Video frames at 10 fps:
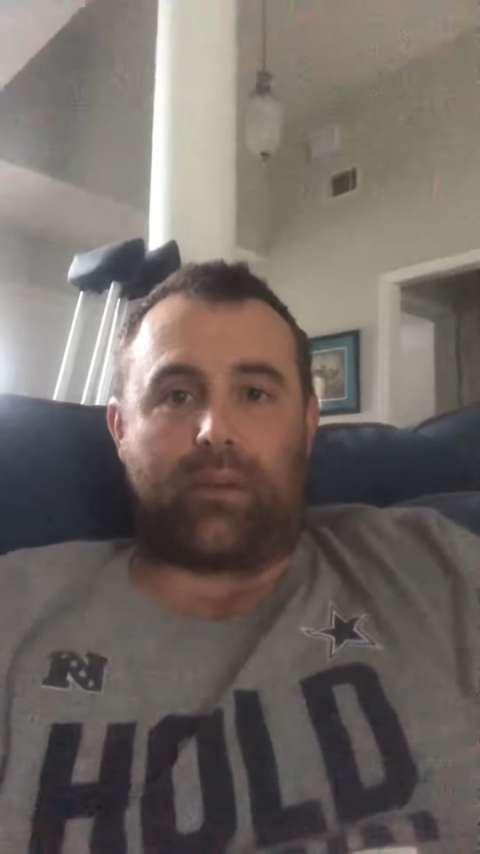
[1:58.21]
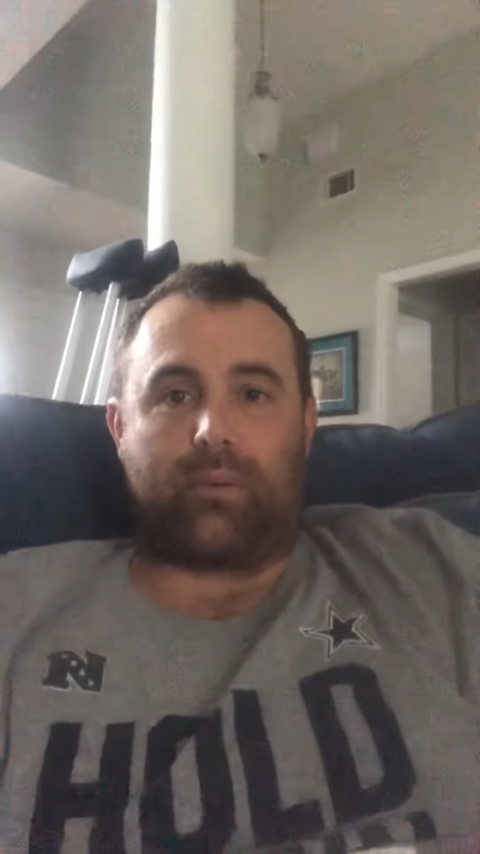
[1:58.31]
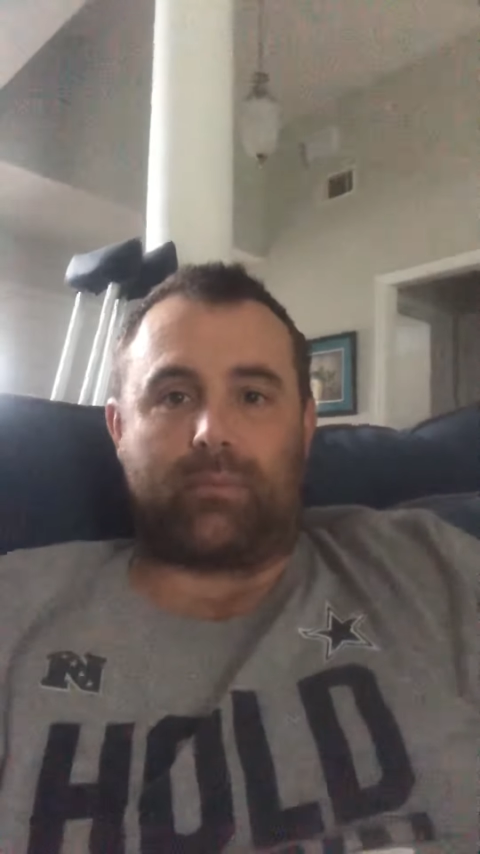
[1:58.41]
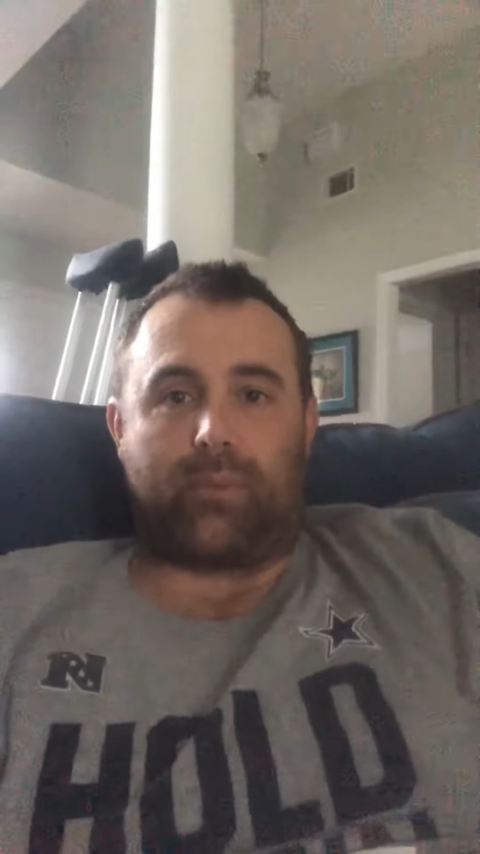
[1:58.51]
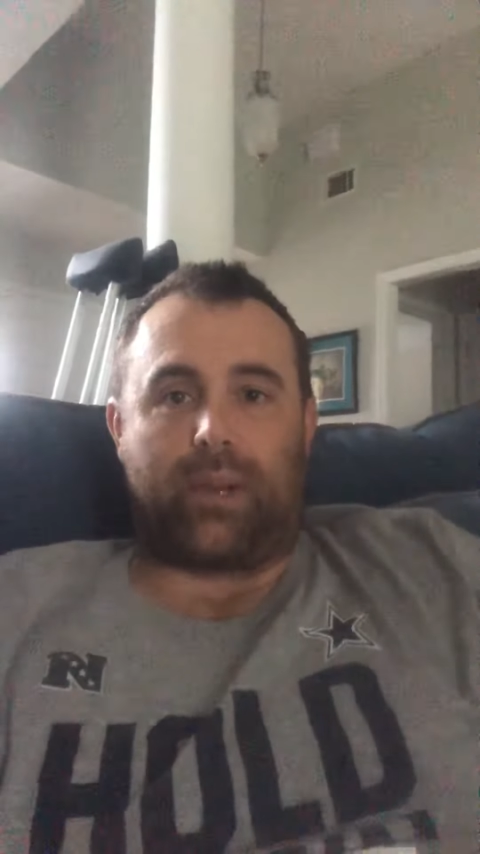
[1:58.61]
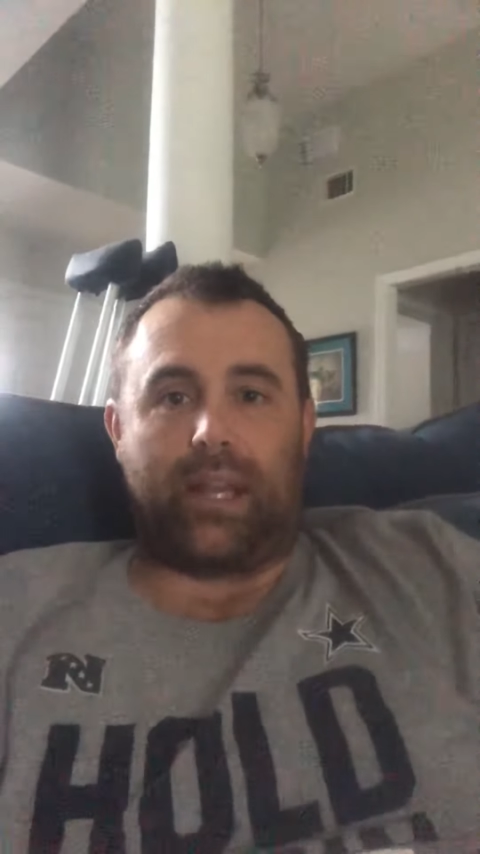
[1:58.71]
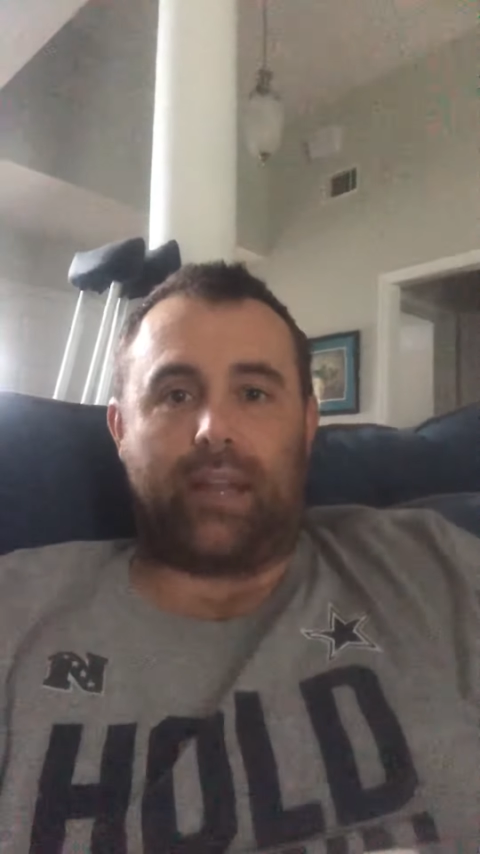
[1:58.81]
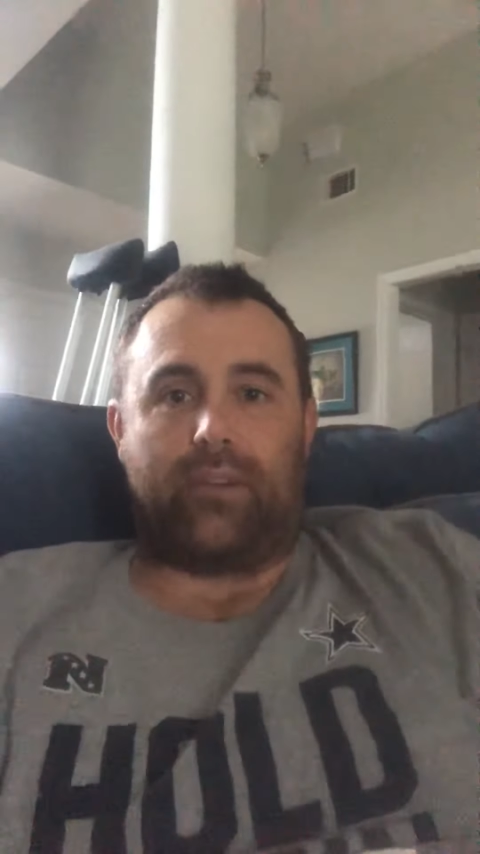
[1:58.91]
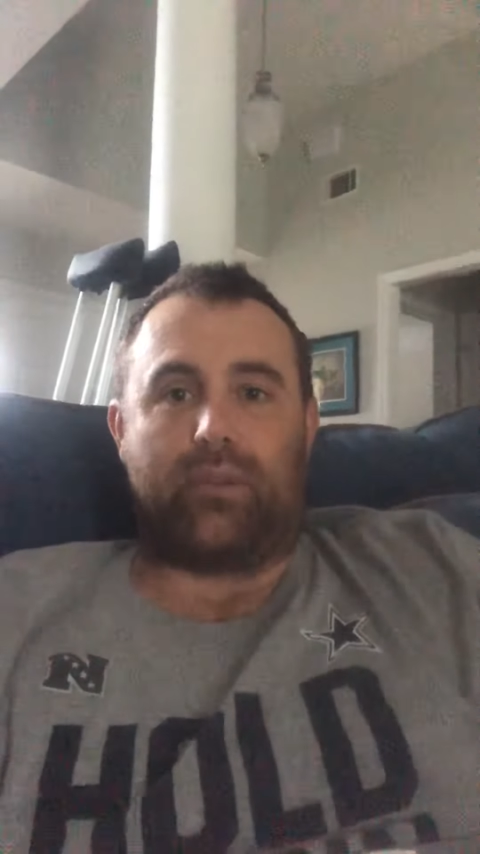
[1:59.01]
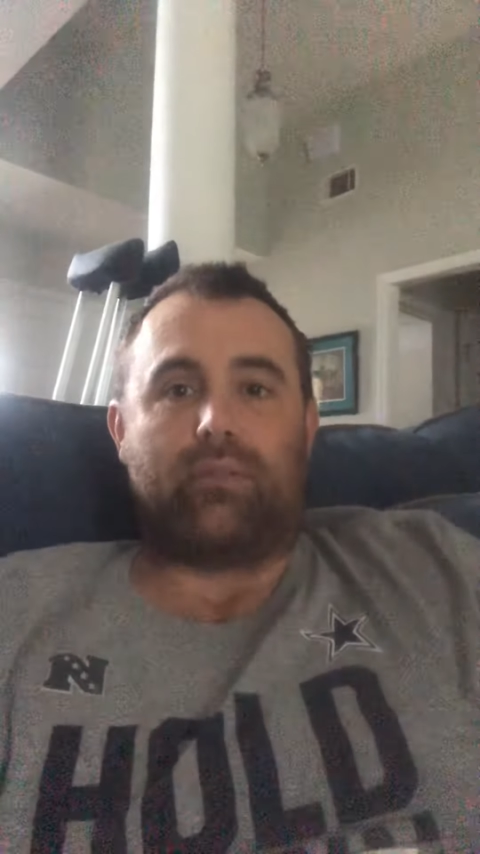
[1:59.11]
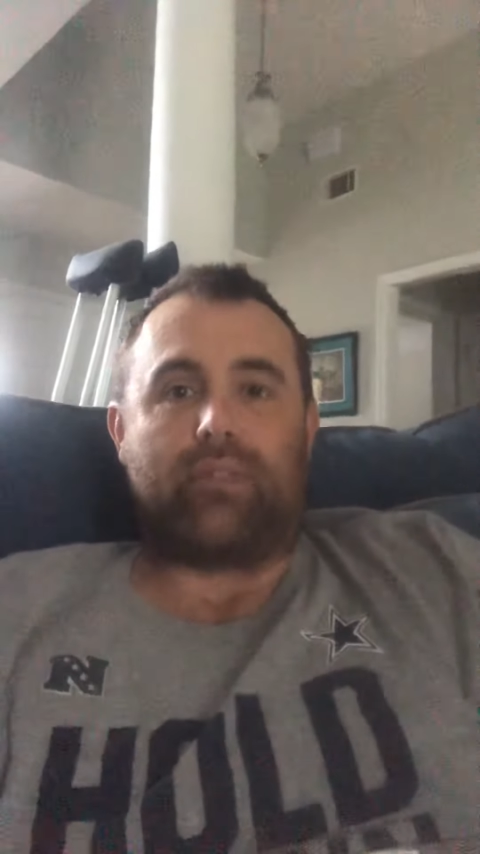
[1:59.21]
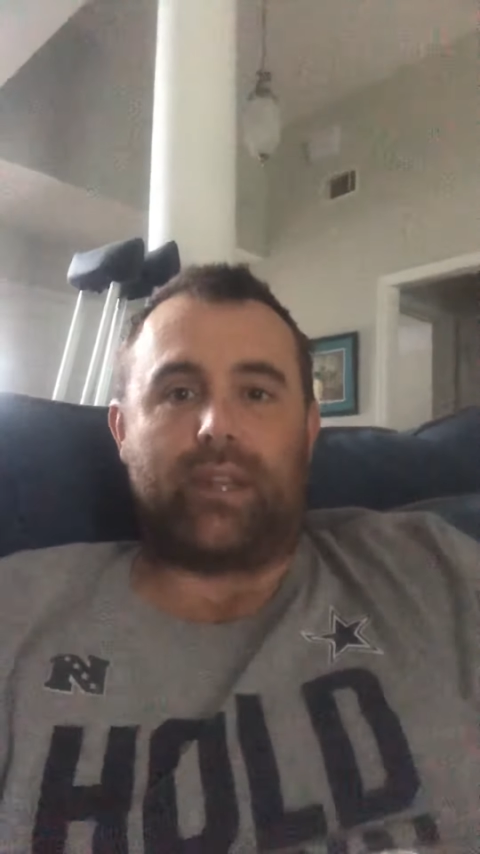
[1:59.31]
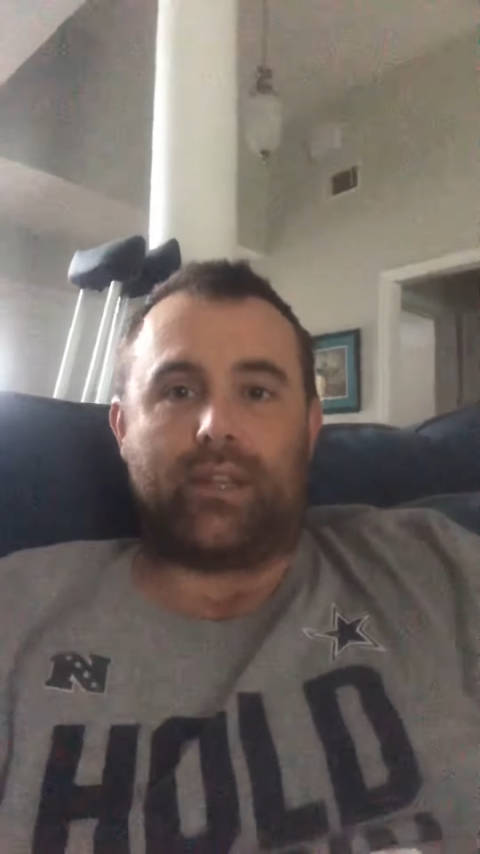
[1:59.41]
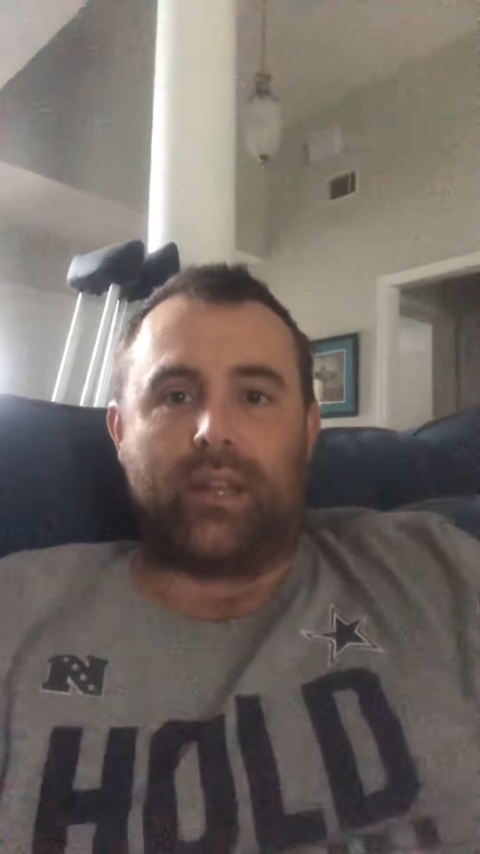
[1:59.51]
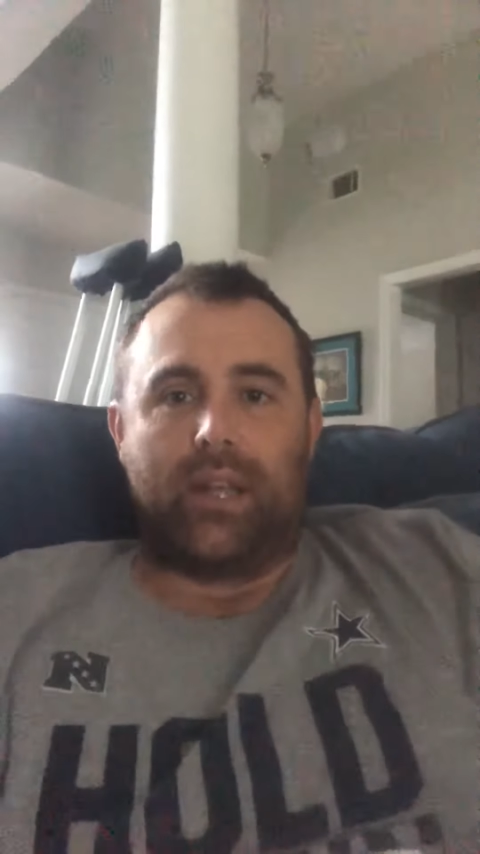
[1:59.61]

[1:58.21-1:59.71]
when I had two feet,